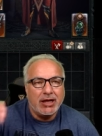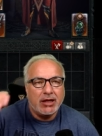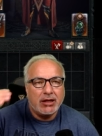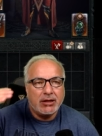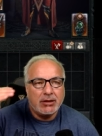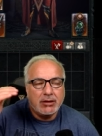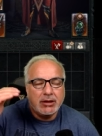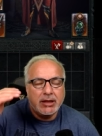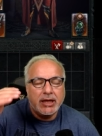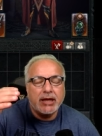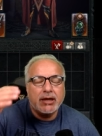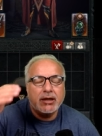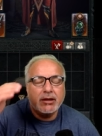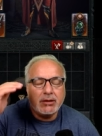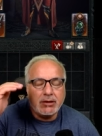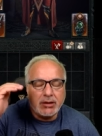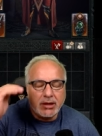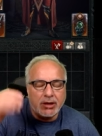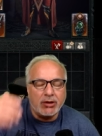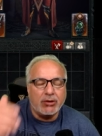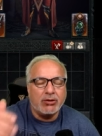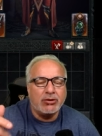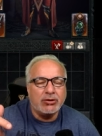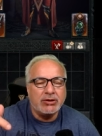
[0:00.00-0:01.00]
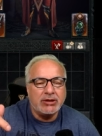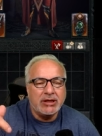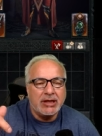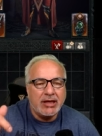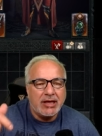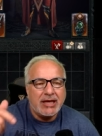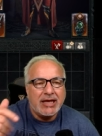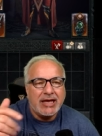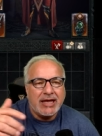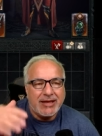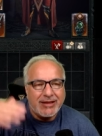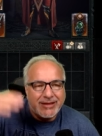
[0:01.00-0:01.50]
let alone
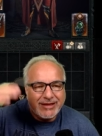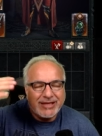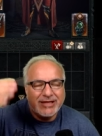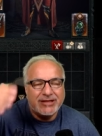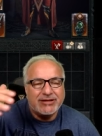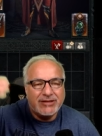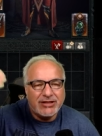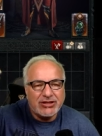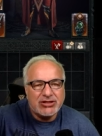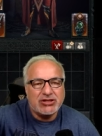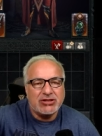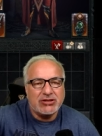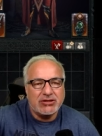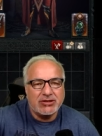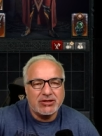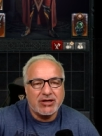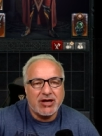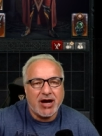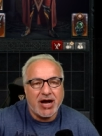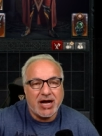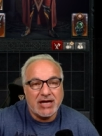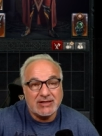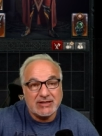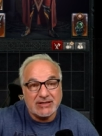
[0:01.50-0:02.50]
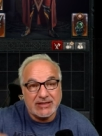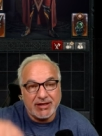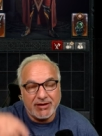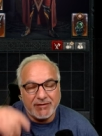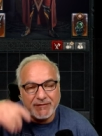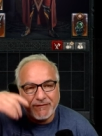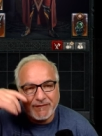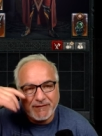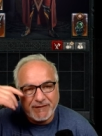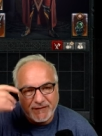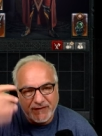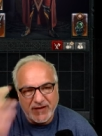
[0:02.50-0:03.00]
the additional cost of
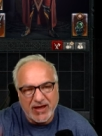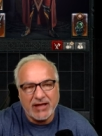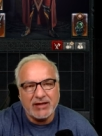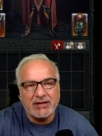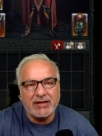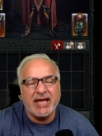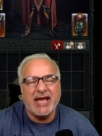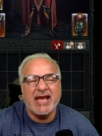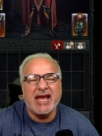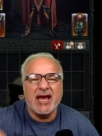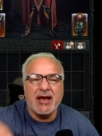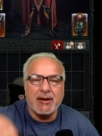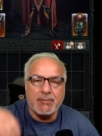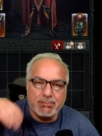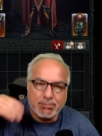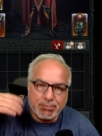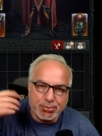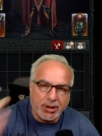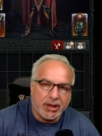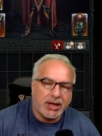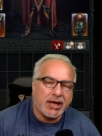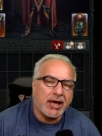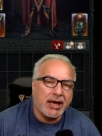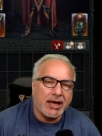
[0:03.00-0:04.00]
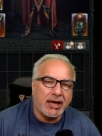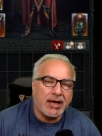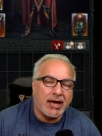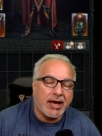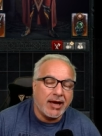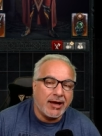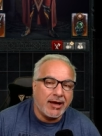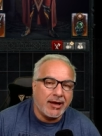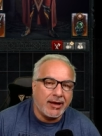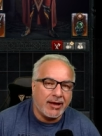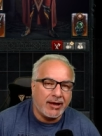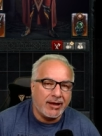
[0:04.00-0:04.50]
failing and bricking
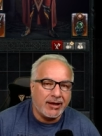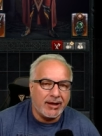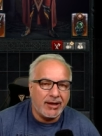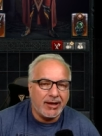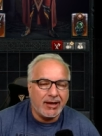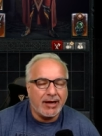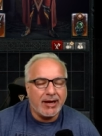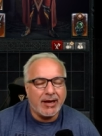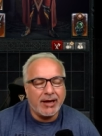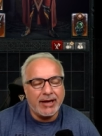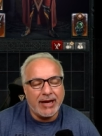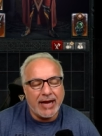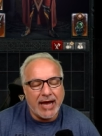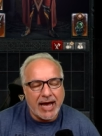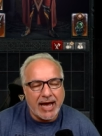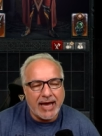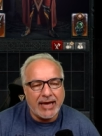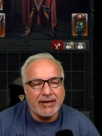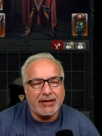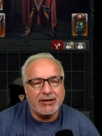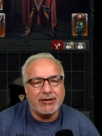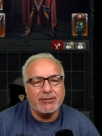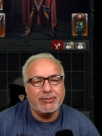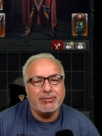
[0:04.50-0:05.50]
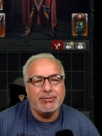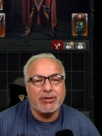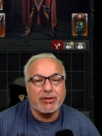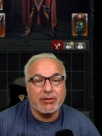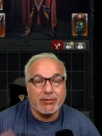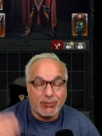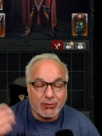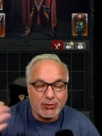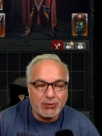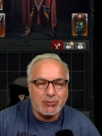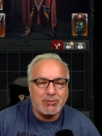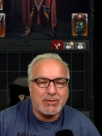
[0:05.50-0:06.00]
uh, an item
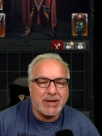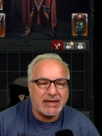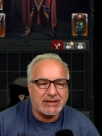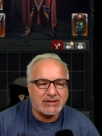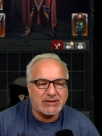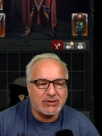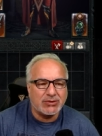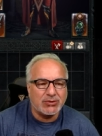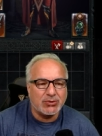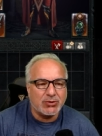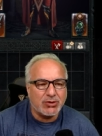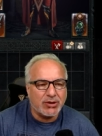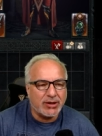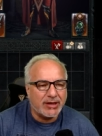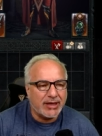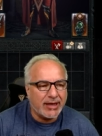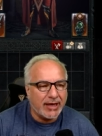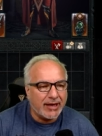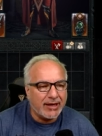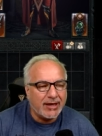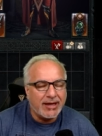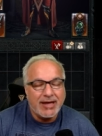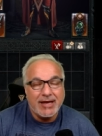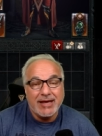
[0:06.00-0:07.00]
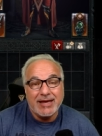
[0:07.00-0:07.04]
through masterworking